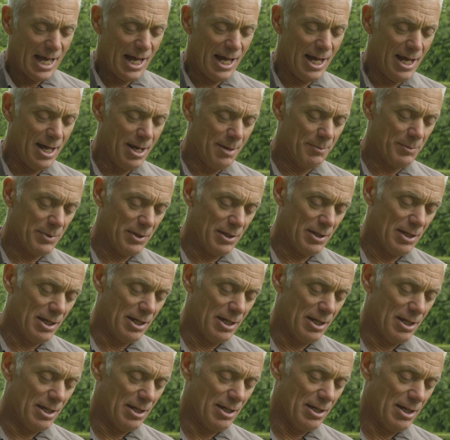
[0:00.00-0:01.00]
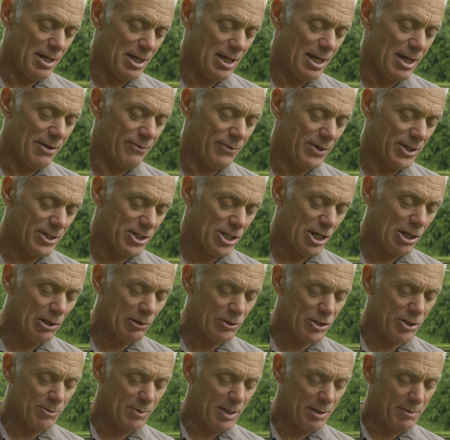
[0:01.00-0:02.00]
Um, if I
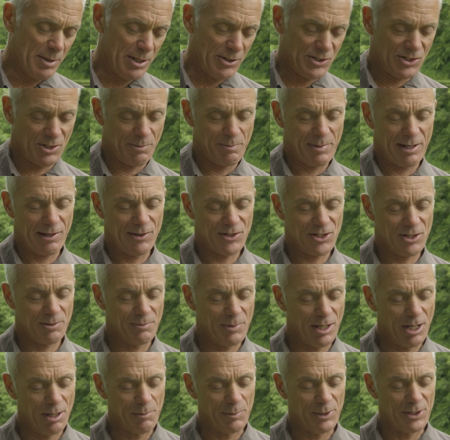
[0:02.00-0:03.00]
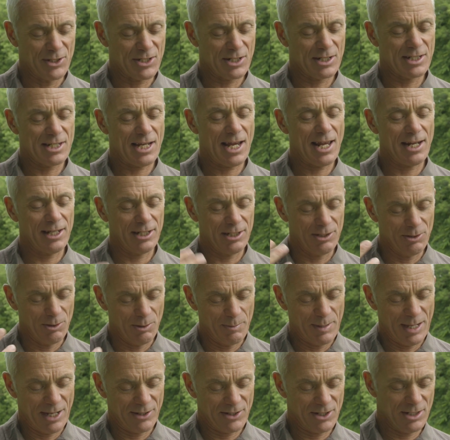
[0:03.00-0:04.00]
told you my most embarrassing moment, telling you
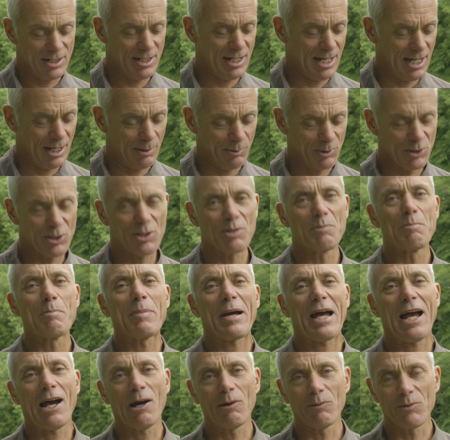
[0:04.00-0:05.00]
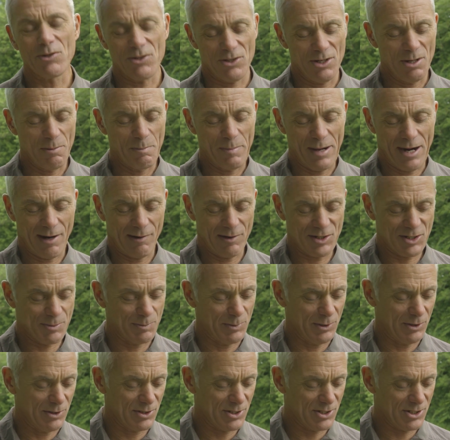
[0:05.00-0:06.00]
about it now would compound the
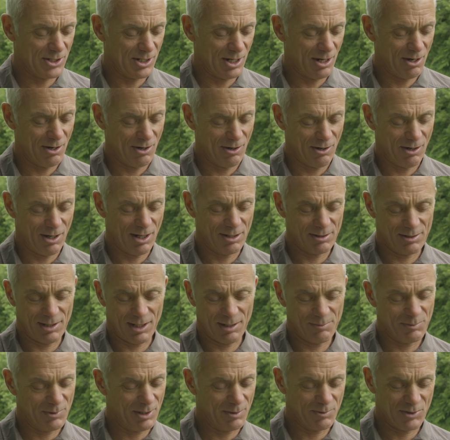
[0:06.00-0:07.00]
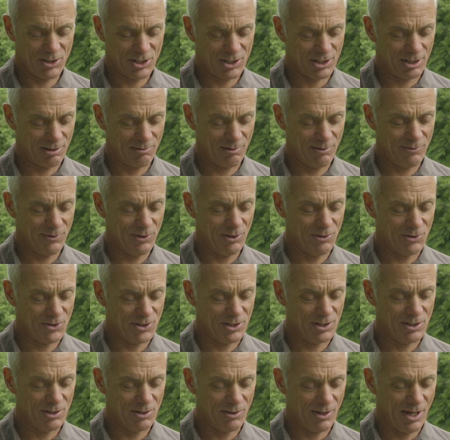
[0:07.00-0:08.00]
embarrassment. So I, am just going to refuse
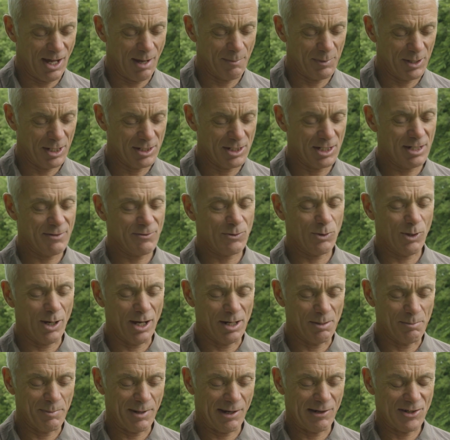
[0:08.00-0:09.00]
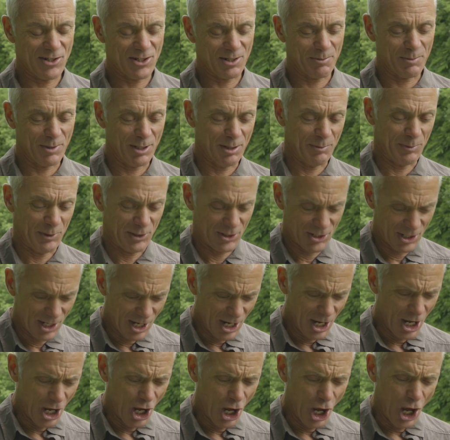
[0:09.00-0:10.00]
to do that. But I did have quite an embarrassing moment
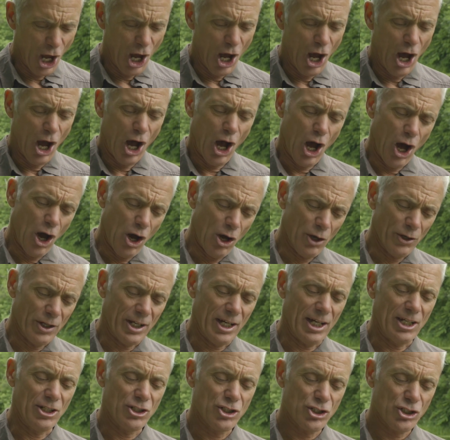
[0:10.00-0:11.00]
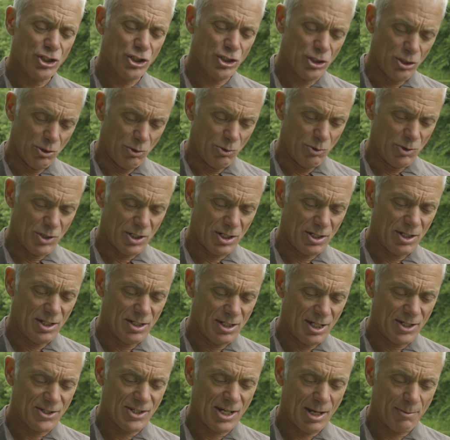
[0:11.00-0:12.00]
on a shoot.
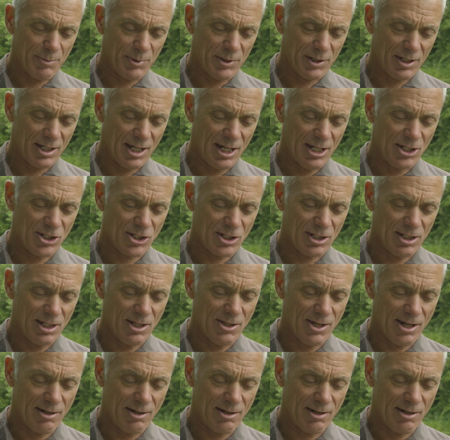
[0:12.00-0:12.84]
It does happen occasionally.